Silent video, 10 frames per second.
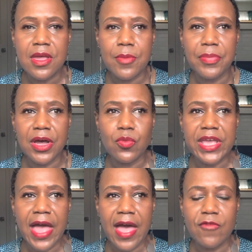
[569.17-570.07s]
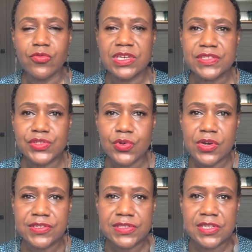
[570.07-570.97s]
But we have
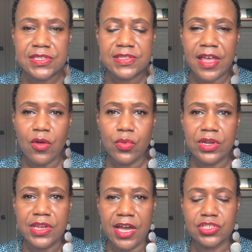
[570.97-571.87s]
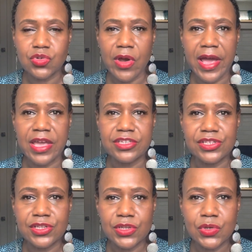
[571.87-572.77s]
resources that we're not trying
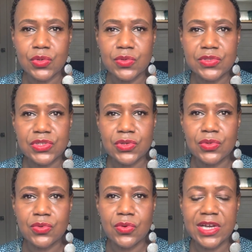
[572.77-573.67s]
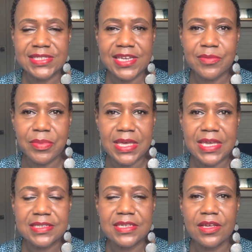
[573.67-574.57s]
to lose to a
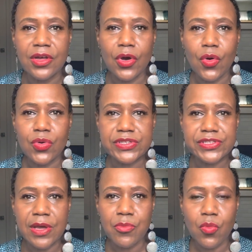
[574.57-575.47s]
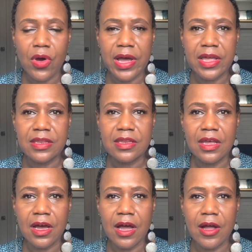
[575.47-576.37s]
deadbeat or someone,
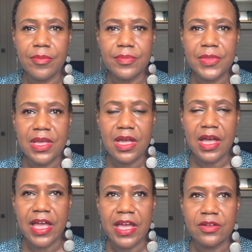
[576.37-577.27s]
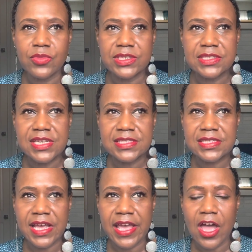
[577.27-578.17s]
um, at, what does they
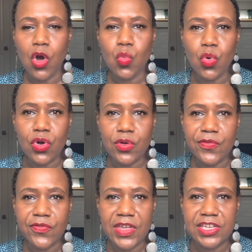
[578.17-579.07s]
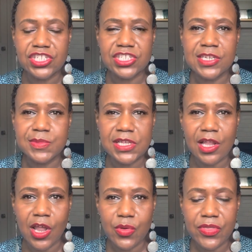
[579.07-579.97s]
say, a wolf in sheep's
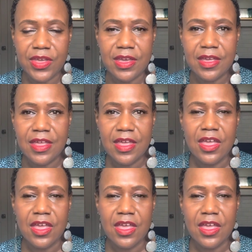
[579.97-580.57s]
clothing.